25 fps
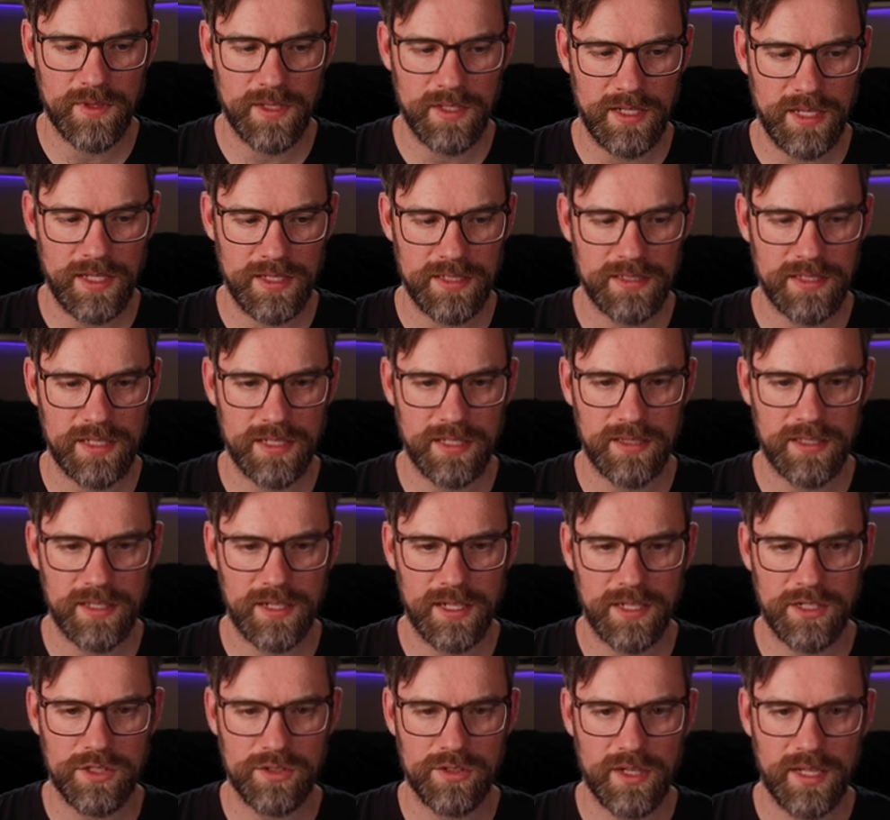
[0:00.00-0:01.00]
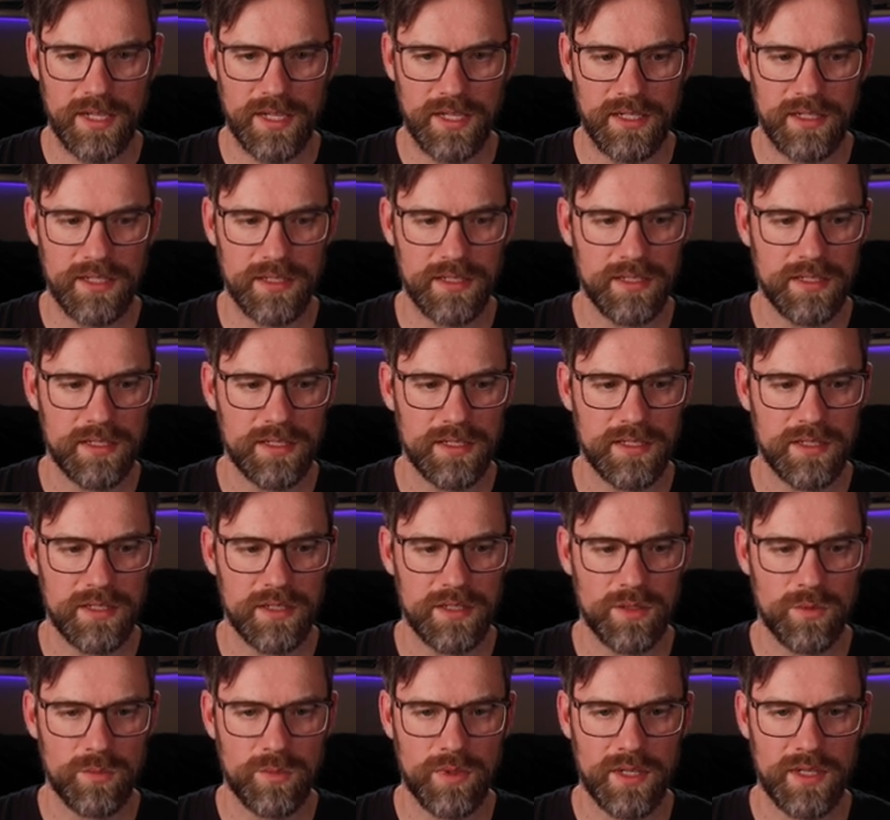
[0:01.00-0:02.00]
next thing that I tried
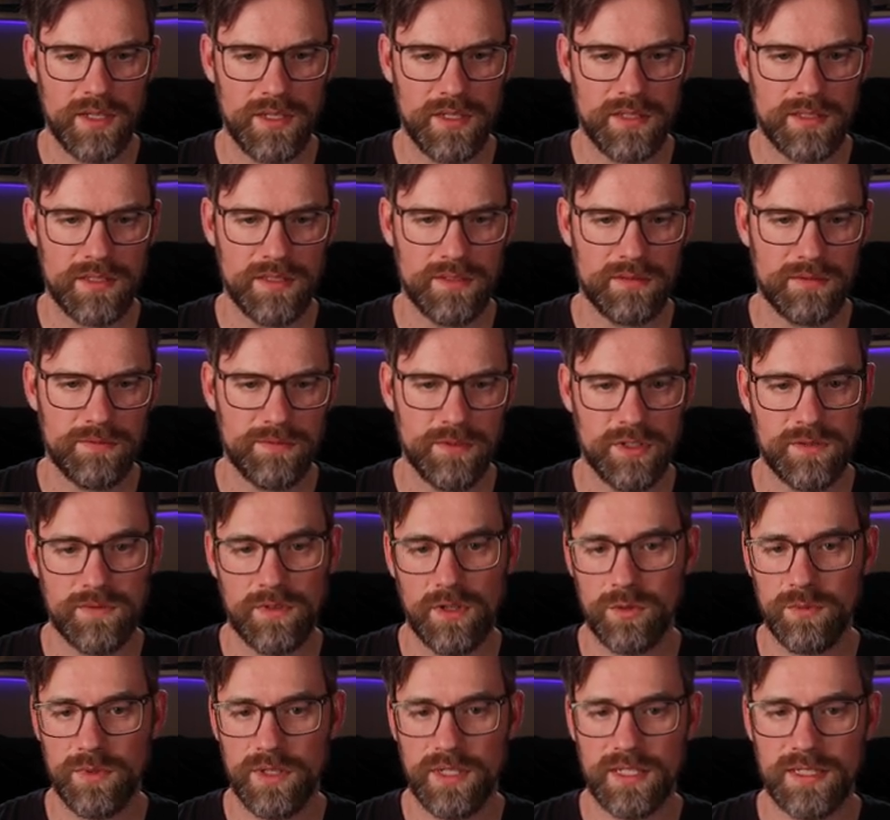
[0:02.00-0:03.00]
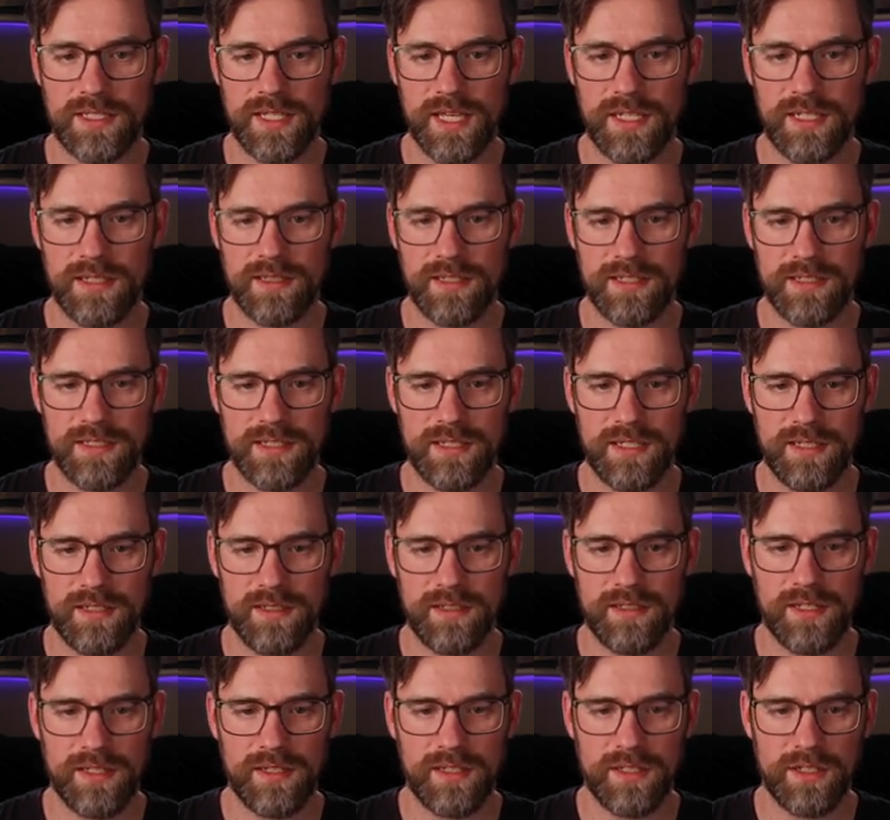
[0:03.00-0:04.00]
was, first of all, redesigning the
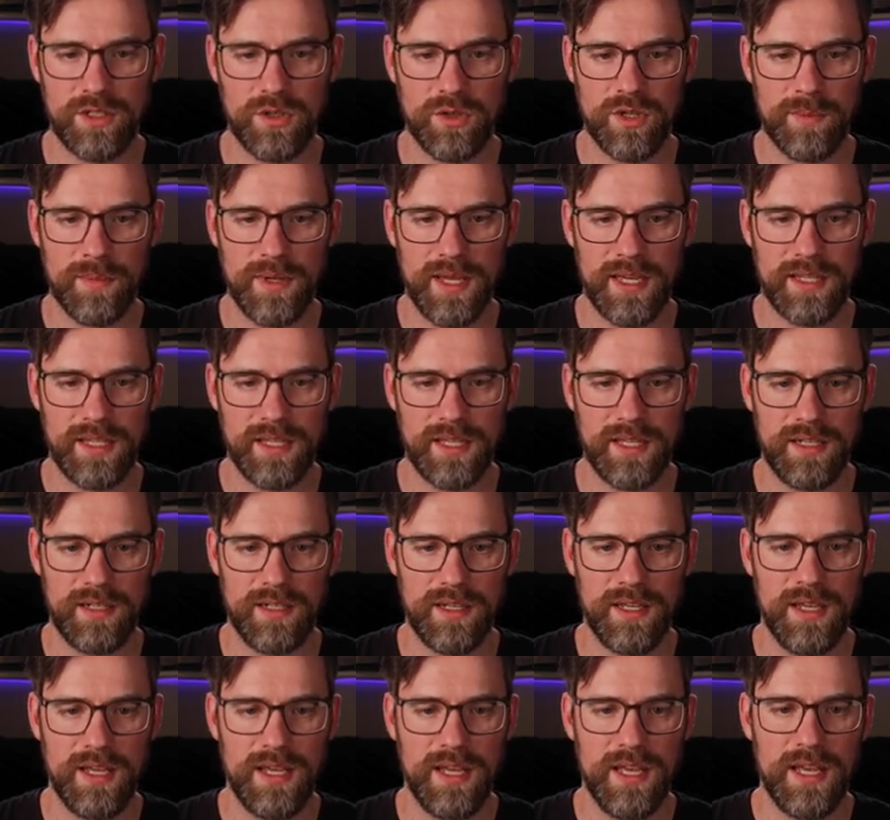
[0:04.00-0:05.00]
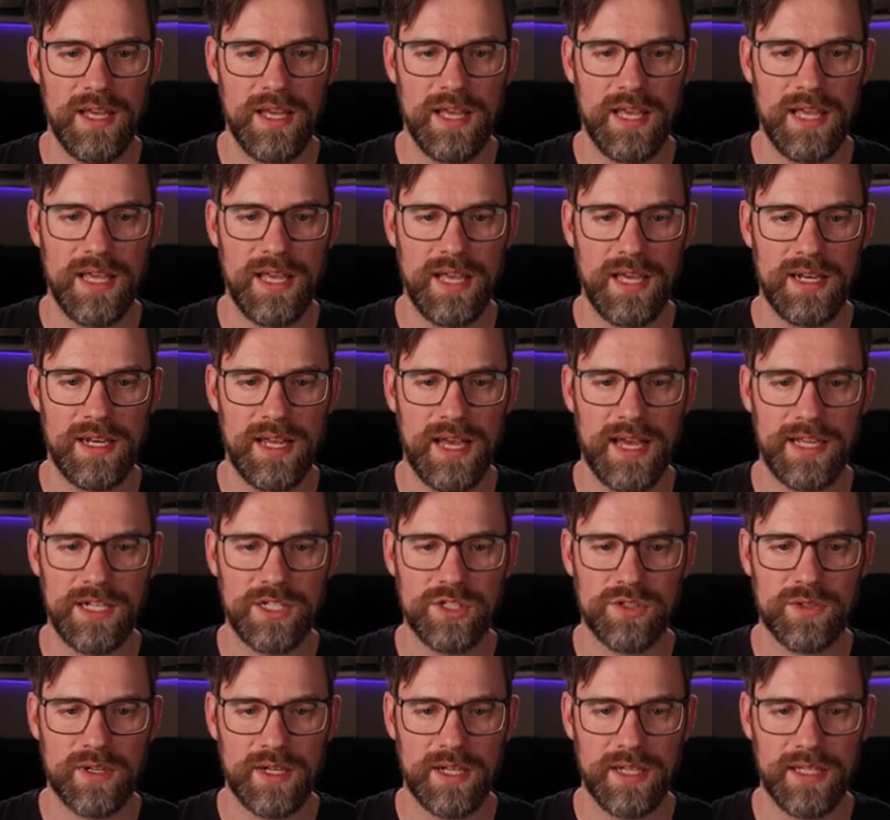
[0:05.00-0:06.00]
scene and then going back in. And I
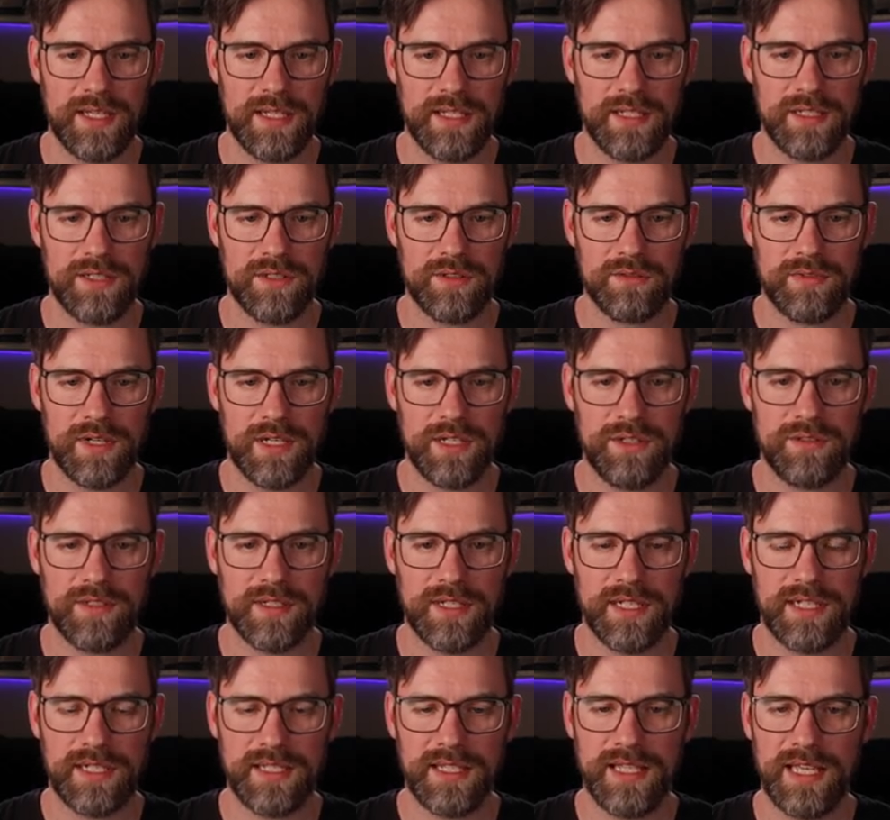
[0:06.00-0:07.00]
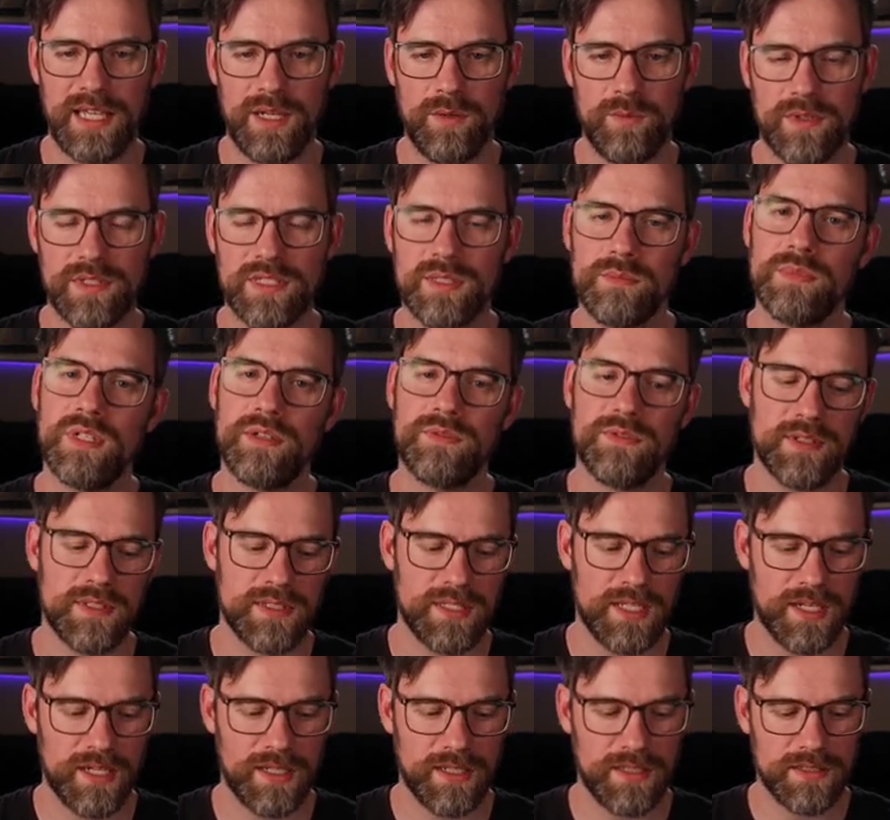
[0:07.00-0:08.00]
tried rendering it again with some different
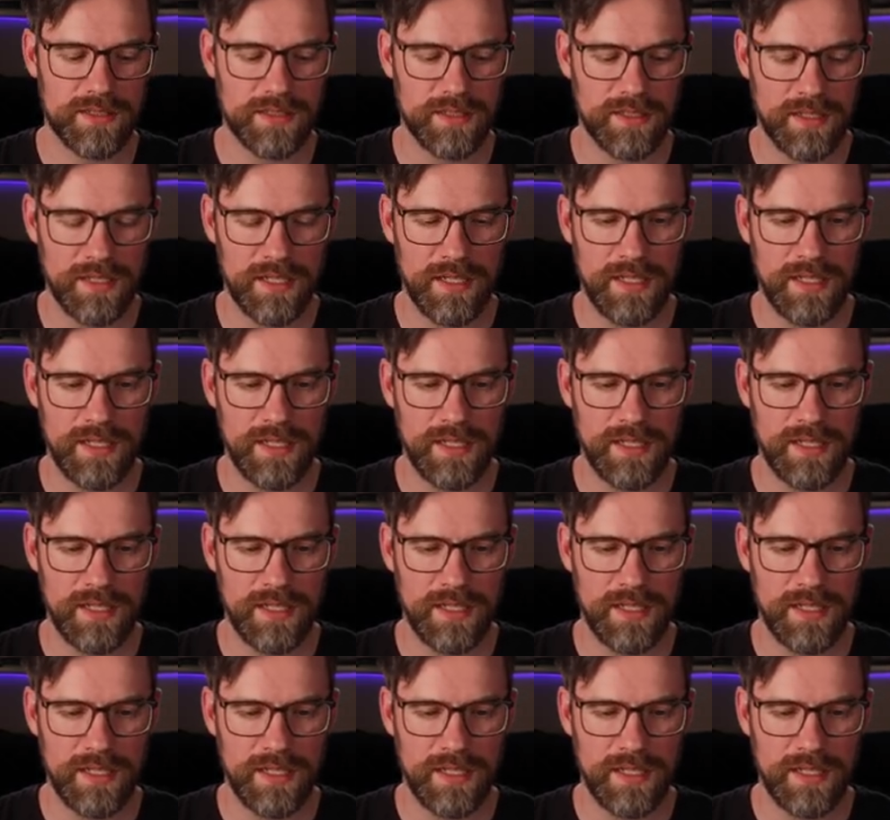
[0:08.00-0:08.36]
settings,